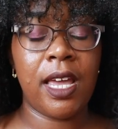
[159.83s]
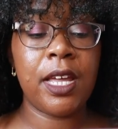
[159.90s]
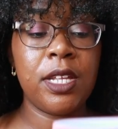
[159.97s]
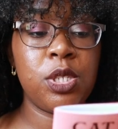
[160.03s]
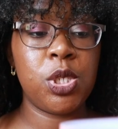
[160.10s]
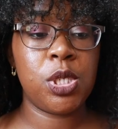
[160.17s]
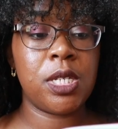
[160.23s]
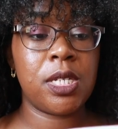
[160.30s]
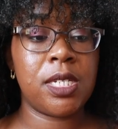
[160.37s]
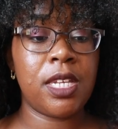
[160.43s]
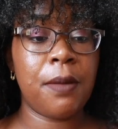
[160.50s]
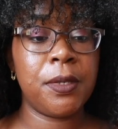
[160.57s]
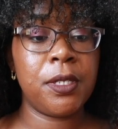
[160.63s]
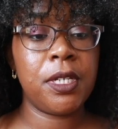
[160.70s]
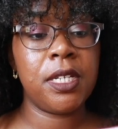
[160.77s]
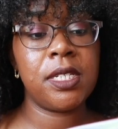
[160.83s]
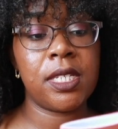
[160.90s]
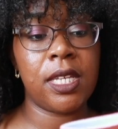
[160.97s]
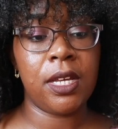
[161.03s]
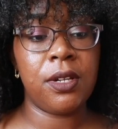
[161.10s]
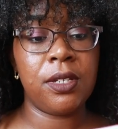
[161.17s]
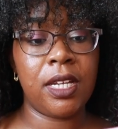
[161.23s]
and she's exceptionally
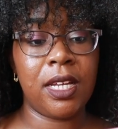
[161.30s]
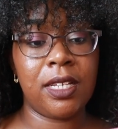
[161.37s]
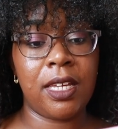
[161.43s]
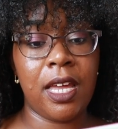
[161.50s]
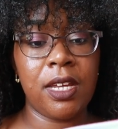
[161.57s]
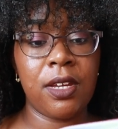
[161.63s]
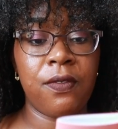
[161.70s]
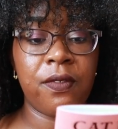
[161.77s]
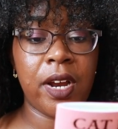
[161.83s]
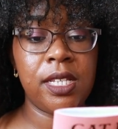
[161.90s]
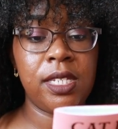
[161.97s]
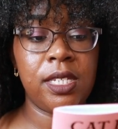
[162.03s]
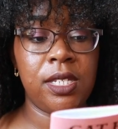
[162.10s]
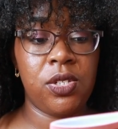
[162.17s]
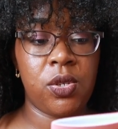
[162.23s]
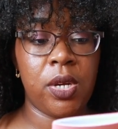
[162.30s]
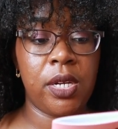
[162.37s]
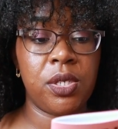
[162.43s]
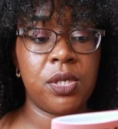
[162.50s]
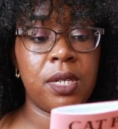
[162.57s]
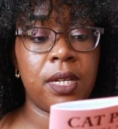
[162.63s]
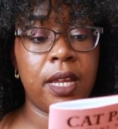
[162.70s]
skilled at getting friends and
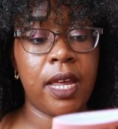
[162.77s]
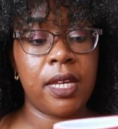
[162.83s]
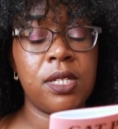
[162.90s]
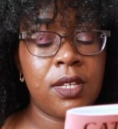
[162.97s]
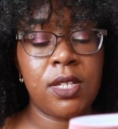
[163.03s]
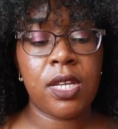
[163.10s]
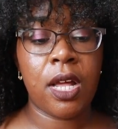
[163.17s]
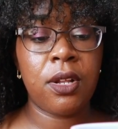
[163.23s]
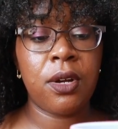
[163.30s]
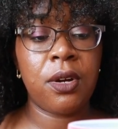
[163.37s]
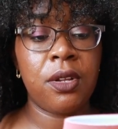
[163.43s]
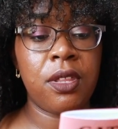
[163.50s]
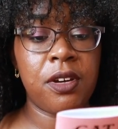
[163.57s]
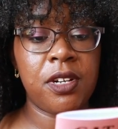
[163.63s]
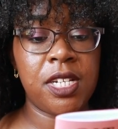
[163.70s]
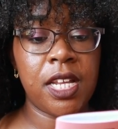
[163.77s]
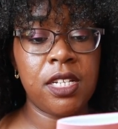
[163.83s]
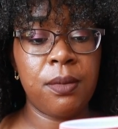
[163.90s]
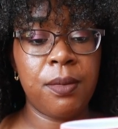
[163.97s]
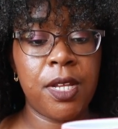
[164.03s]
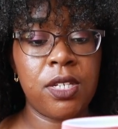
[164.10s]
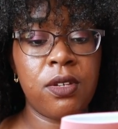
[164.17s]
strangers alike to tell her their
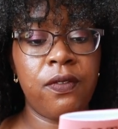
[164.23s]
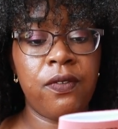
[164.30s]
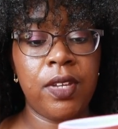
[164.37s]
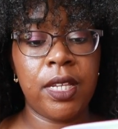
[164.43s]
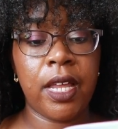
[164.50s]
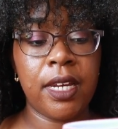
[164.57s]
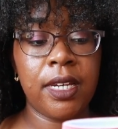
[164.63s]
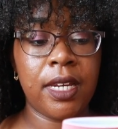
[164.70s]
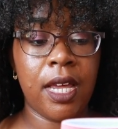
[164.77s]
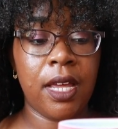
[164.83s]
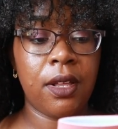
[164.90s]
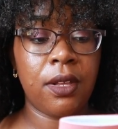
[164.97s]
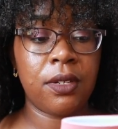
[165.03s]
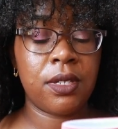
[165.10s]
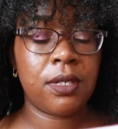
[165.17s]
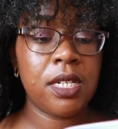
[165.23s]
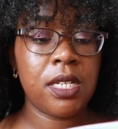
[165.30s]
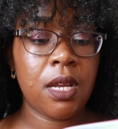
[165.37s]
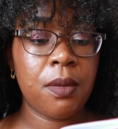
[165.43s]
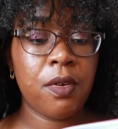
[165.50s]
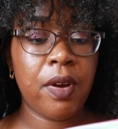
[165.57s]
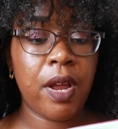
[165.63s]
sentimental feline tales. This
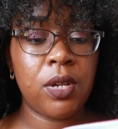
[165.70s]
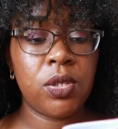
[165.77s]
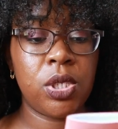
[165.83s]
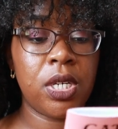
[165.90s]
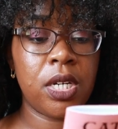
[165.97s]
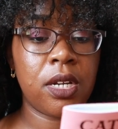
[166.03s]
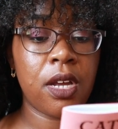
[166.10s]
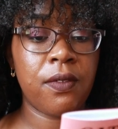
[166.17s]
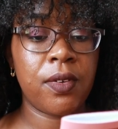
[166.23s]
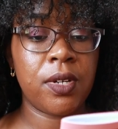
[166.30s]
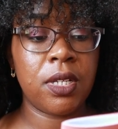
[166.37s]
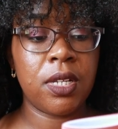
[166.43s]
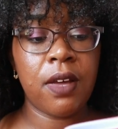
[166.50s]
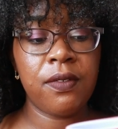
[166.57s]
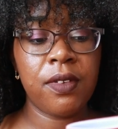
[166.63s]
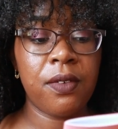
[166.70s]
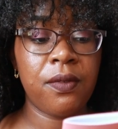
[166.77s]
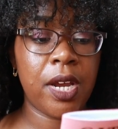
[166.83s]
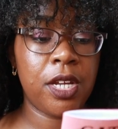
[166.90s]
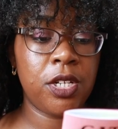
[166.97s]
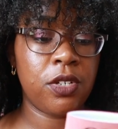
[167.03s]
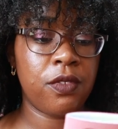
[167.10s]
time around, she uncovered a lovely
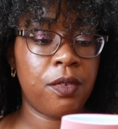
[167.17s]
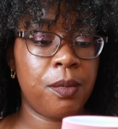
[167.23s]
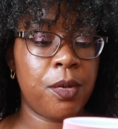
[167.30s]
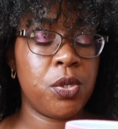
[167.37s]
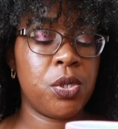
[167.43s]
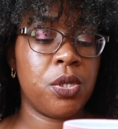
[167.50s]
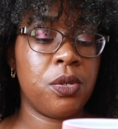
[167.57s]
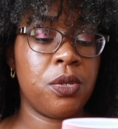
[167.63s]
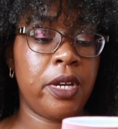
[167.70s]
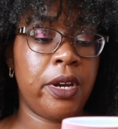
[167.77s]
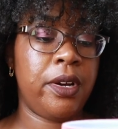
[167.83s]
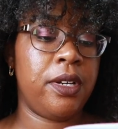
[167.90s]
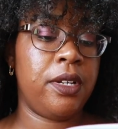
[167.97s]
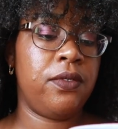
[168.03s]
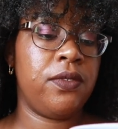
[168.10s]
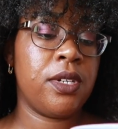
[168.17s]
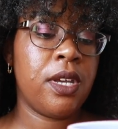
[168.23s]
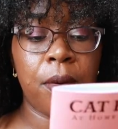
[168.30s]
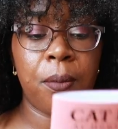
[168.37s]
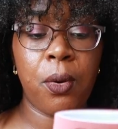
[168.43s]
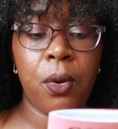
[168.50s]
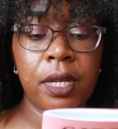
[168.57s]
range of emotional narratives,
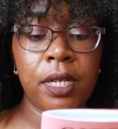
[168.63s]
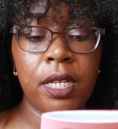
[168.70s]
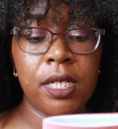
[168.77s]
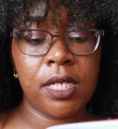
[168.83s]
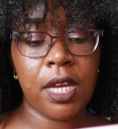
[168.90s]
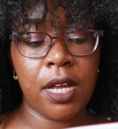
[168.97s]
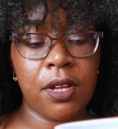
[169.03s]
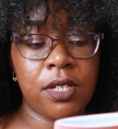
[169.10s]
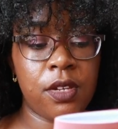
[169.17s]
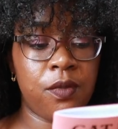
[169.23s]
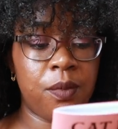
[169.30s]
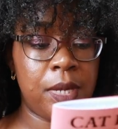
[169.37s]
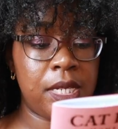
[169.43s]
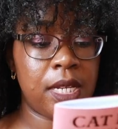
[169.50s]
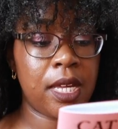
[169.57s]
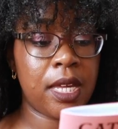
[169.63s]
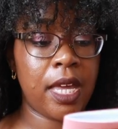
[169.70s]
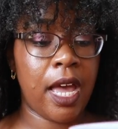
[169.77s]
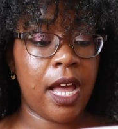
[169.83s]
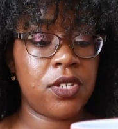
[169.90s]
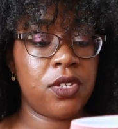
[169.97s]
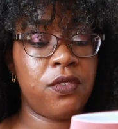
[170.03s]
from poignant tales of missing a
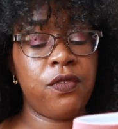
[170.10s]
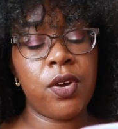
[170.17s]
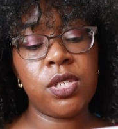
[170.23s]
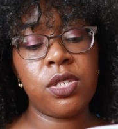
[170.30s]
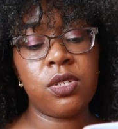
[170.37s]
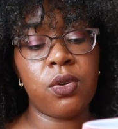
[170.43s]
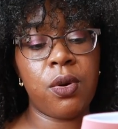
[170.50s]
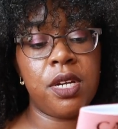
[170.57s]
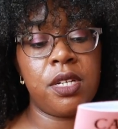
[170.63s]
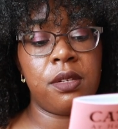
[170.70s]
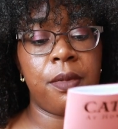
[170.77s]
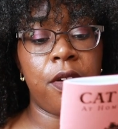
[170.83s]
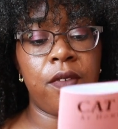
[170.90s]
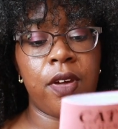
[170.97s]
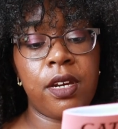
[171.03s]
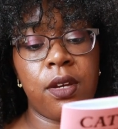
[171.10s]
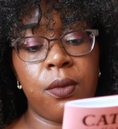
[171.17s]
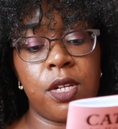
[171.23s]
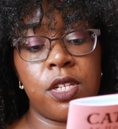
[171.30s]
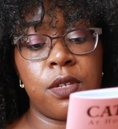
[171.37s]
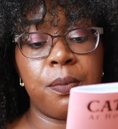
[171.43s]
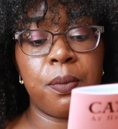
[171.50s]
cat to fun stories about finding
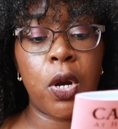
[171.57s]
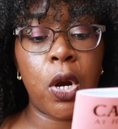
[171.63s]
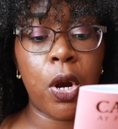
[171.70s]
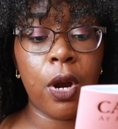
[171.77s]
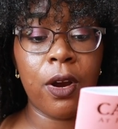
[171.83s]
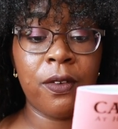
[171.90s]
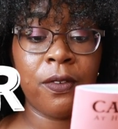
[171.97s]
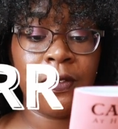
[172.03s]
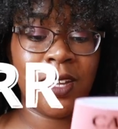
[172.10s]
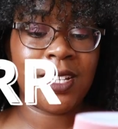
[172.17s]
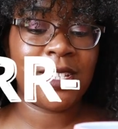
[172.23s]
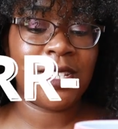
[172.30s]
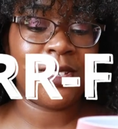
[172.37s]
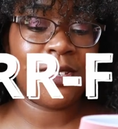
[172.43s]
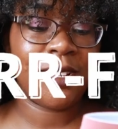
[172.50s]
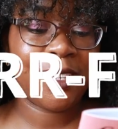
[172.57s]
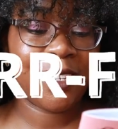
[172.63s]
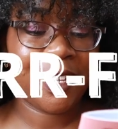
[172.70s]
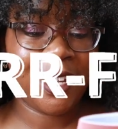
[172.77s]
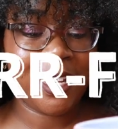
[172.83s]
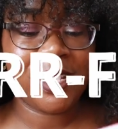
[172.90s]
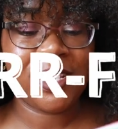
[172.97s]
one's perfect
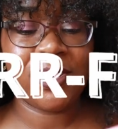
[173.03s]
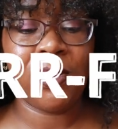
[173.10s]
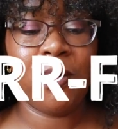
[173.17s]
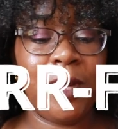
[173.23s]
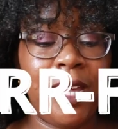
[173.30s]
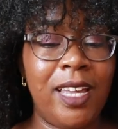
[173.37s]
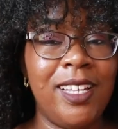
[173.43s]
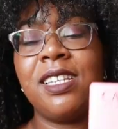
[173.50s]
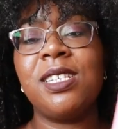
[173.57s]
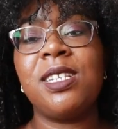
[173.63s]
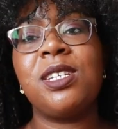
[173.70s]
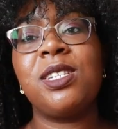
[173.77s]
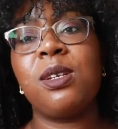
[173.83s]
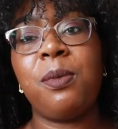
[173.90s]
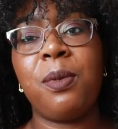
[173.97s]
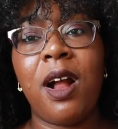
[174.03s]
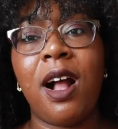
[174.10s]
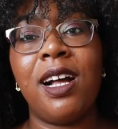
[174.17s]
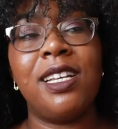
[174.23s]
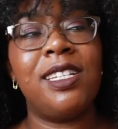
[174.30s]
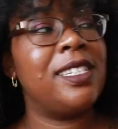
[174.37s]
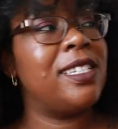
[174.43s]
kitty soulmate." Is it a
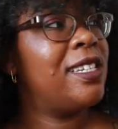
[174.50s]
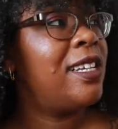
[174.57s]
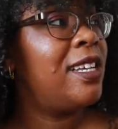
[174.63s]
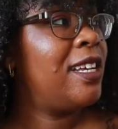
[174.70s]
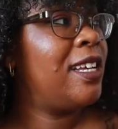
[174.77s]
surprise